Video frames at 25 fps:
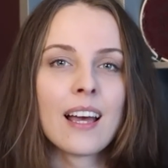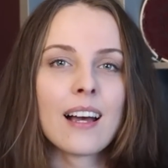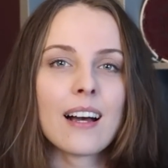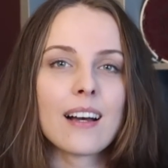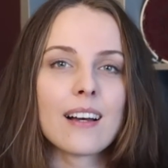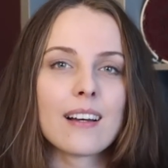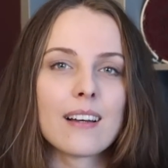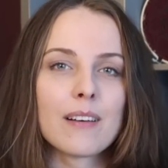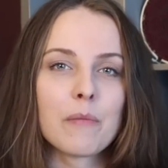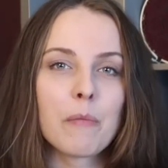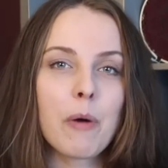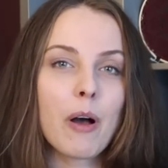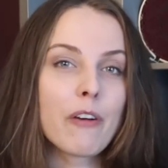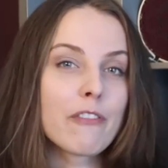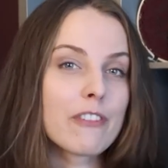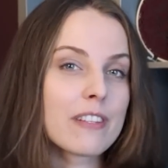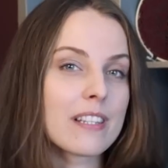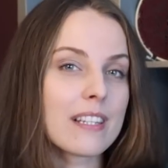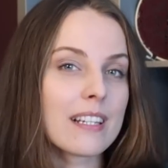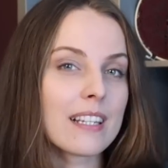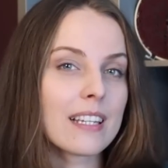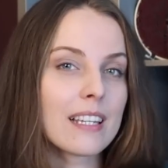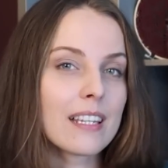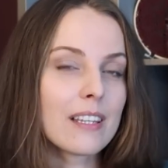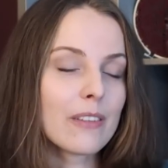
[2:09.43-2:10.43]
Um,
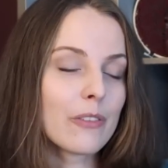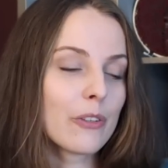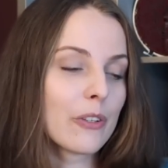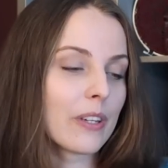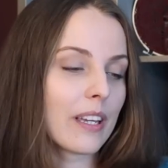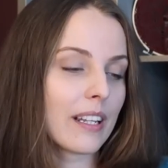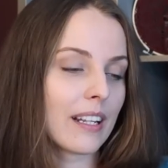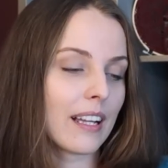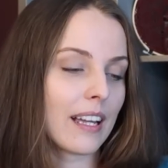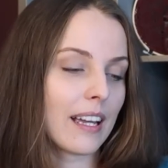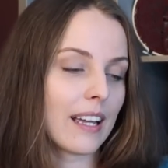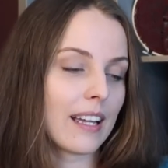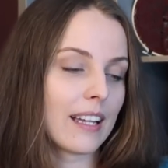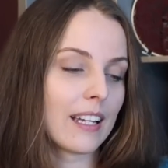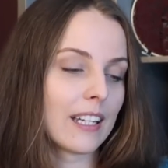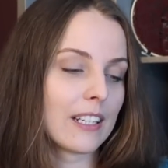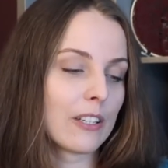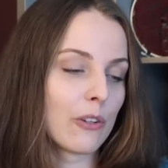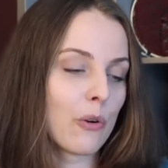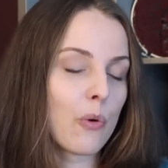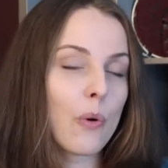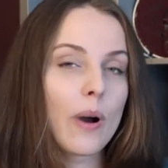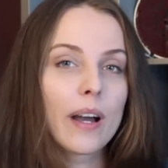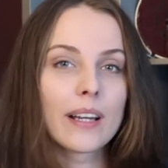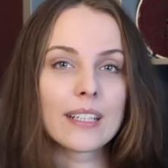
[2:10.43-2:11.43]
obviously you can get
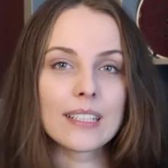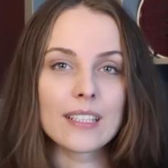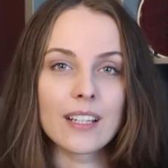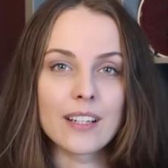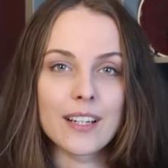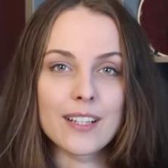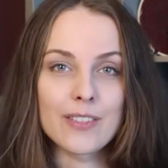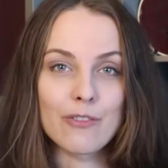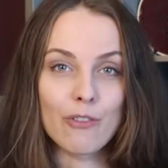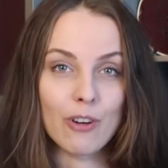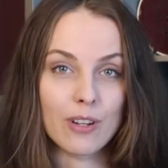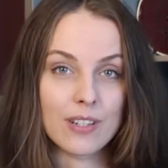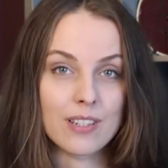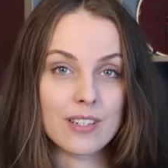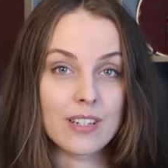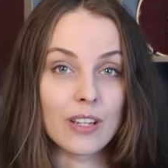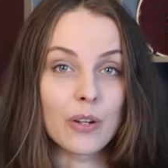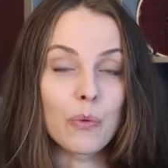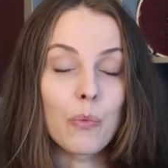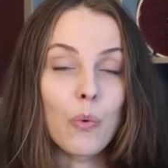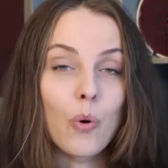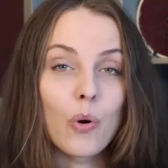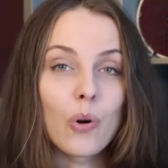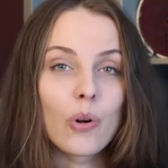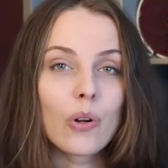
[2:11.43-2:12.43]
quite a nice
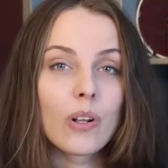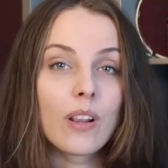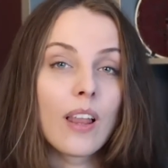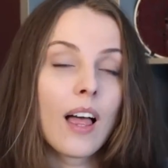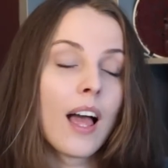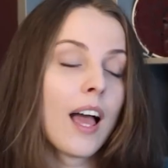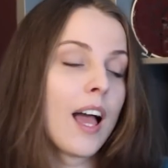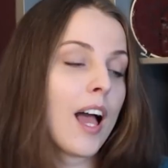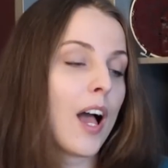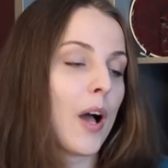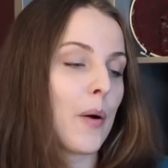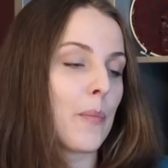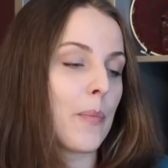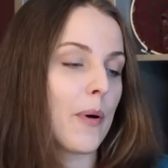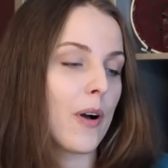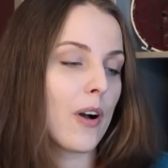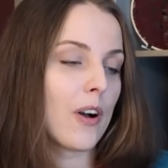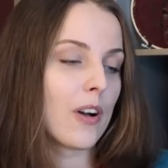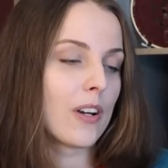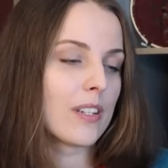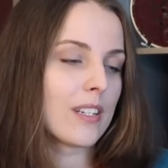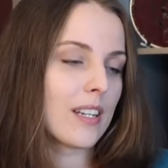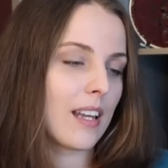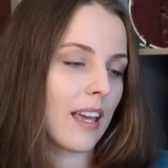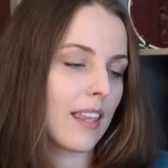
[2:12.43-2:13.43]
rustic wool,
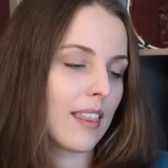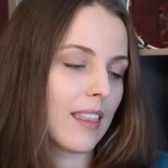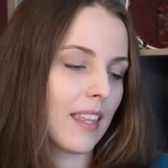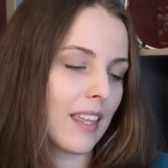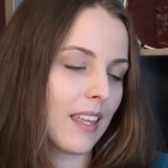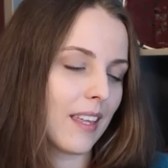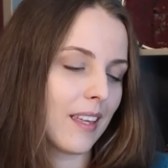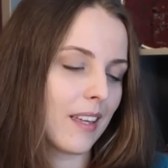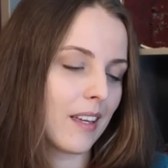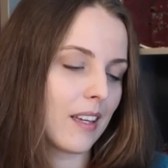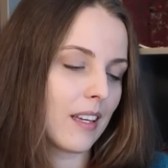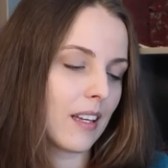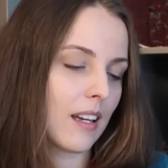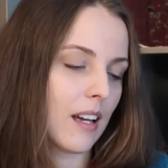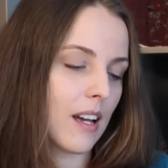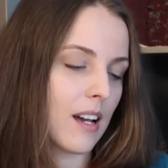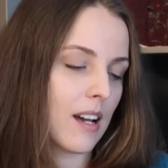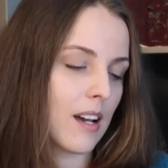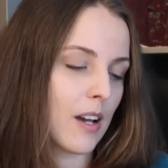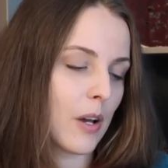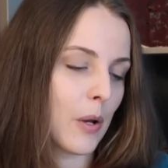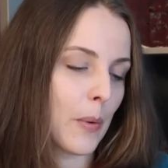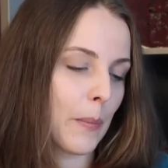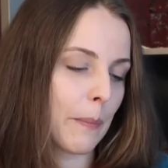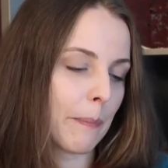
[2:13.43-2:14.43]
but I think
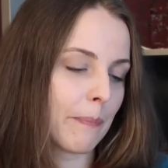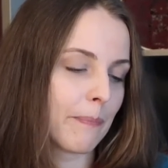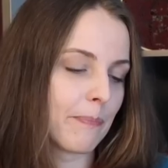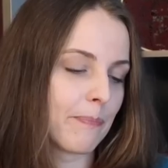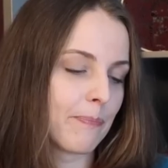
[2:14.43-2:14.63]
um,